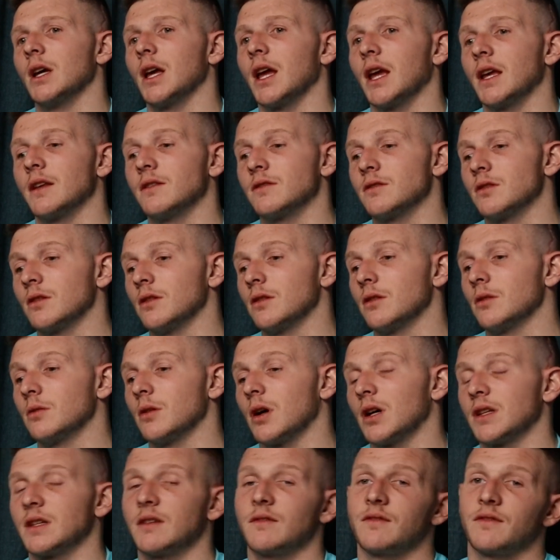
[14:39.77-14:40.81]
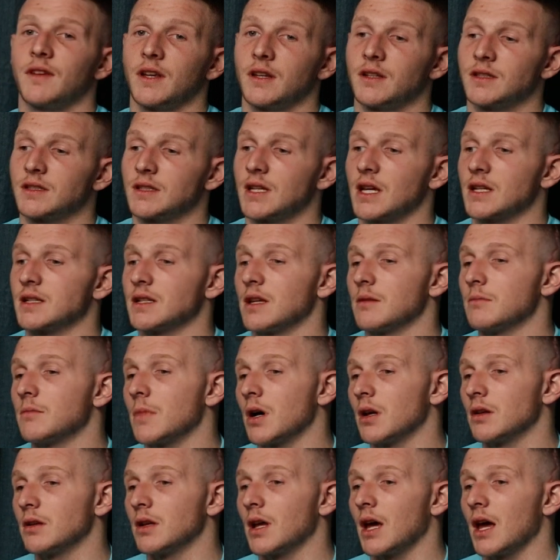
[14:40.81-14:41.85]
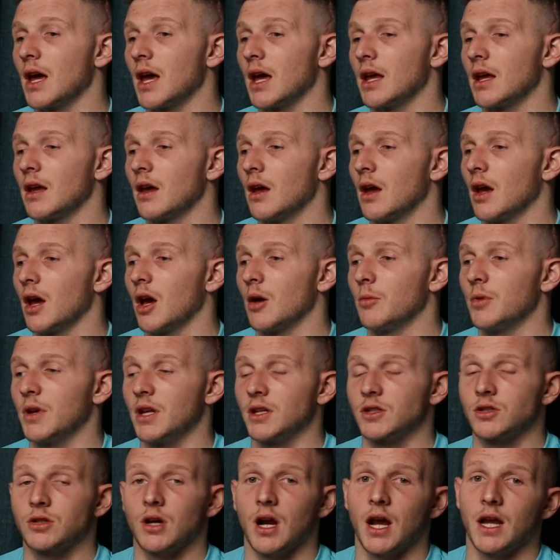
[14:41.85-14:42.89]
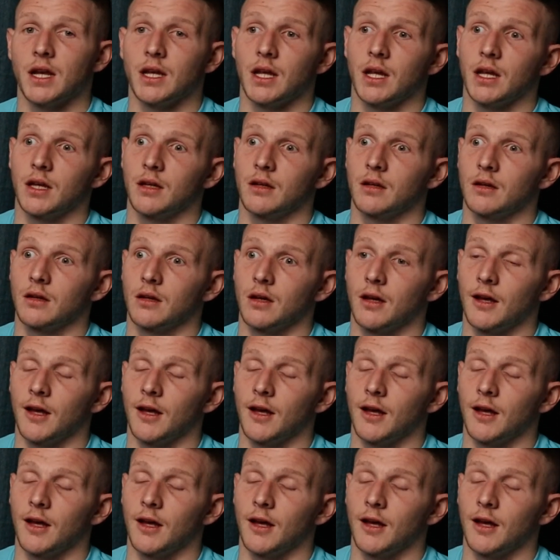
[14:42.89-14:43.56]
into, I did fitness testing Monday, a bit of training,